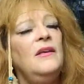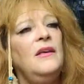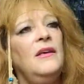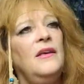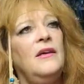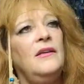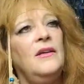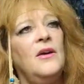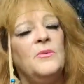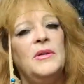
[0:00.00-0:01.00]
and
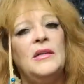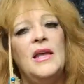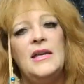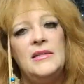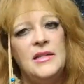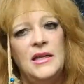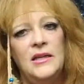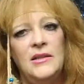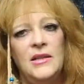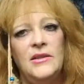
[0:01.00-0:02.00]
not
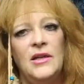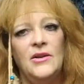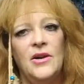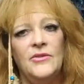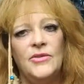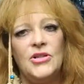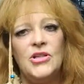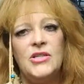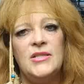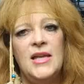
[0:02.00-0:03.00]
realizing that there are
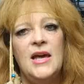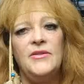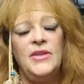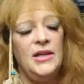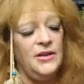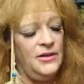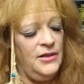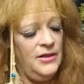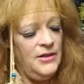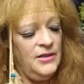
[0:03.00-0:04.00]
versions out there
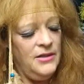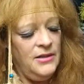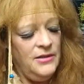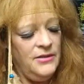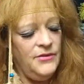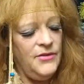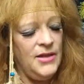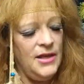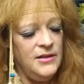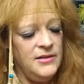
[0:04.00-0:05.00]

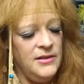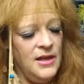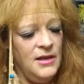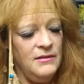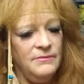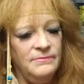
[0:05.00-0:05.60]
that, uh,